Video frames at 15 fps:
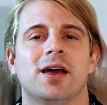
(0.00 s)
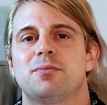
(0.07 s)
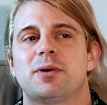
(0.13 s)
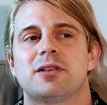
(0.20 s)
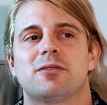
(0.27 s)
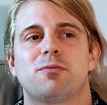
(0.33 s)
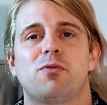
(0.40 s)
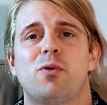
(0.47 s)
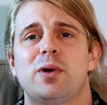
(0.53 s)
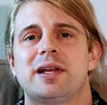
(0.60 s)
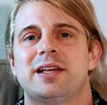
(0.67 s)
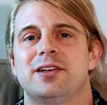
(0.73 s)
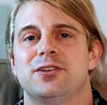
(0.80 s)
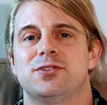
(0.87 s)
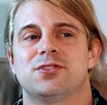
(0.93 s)
But the
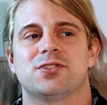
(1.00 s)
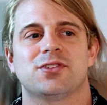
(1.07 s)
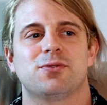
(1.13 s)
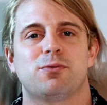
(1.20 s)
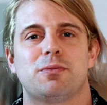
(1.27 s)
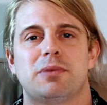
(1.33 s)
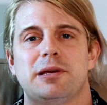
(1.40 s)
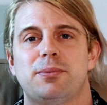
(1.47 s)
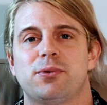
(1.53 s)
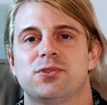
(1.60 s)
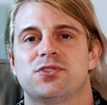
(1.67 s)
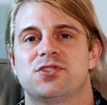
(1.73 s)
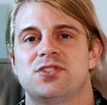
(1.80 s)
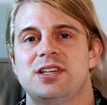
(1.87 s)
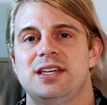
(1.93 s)
point is, when people
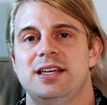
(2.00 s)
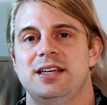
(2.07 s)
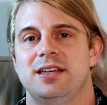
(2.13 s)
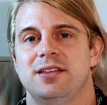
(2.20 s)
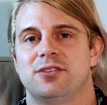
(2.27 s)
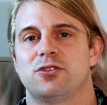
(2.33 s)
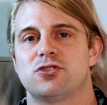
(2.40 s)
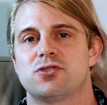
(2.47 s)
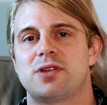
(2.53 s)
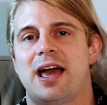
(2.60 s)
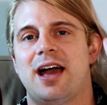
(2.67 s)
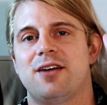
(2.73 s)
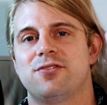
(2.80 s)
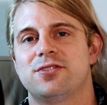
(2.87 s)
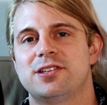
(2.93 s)
see, there's
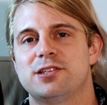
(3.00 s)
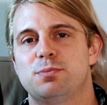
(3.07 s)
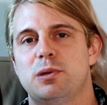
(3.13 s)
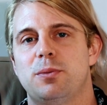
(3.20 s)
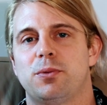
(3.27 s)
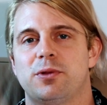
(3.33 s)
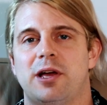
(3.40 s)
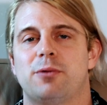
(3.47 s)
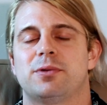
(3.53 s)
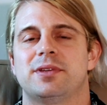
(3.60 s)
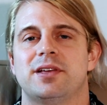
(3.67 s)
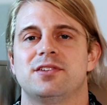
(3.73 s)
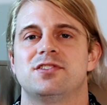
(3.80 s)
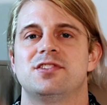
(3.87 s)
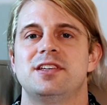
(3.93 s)
half of these people that when
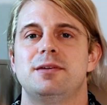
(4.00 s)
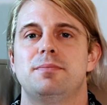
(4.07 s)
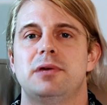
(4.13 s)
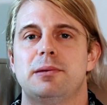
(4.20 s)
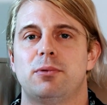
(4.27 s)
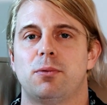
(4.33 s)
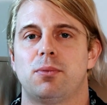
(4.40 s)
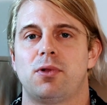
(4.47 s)
they see people